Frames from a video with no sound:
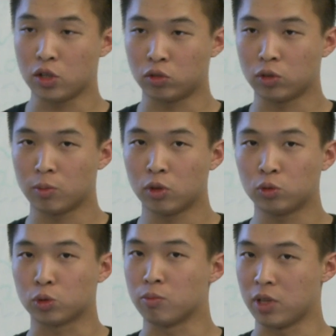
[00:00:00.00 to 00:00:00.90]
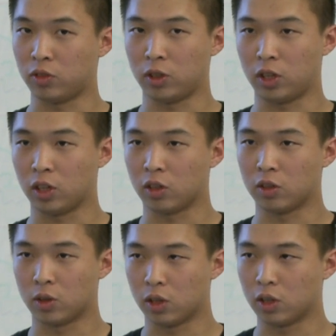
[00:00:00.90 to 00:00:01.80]
these two numbers, we're missing
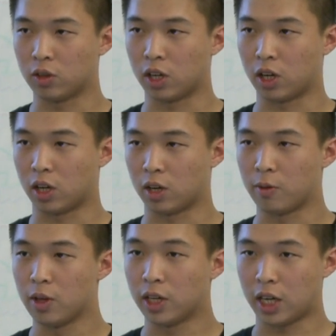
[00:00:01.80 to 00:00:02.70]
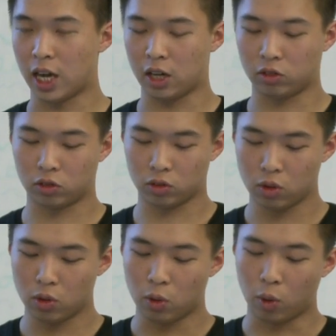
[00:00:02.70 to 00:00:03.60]
the case
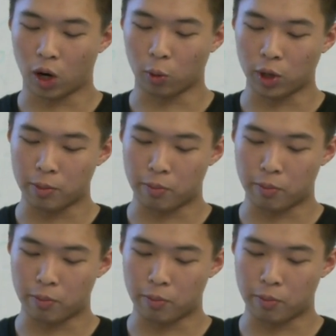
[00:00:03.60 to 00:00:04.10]
where we